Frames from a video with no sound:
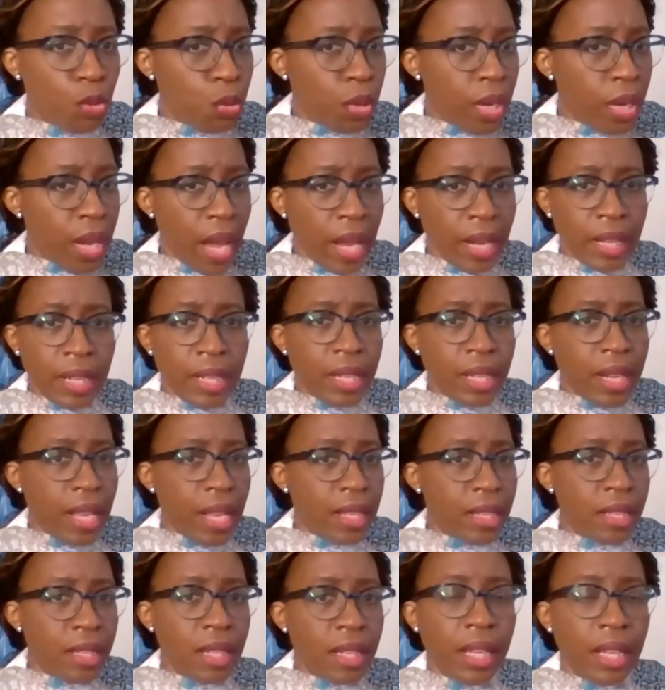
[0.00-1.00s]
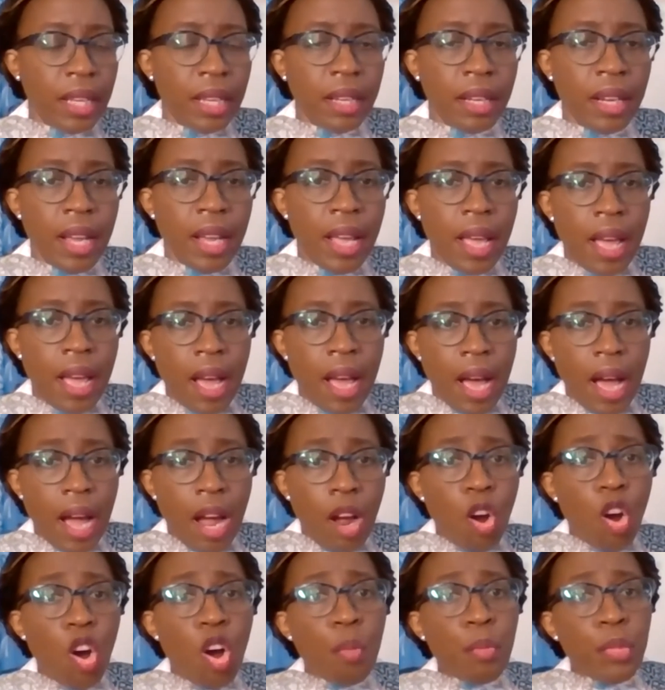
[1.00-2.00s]
Uganda, Tanzania
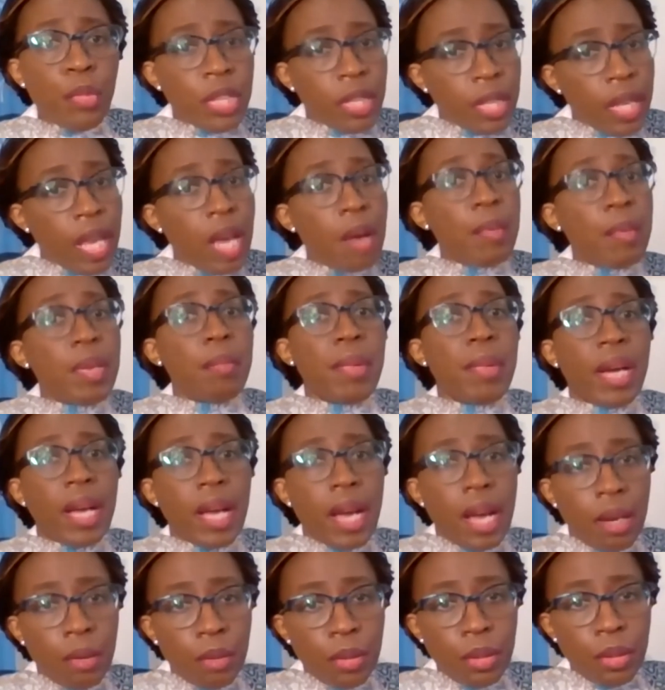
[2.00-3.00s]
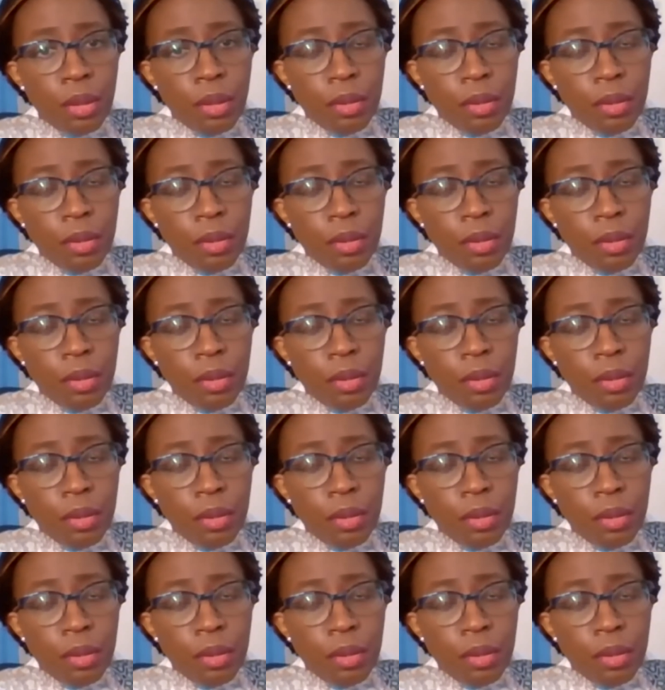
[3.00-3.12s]
are almost coming back out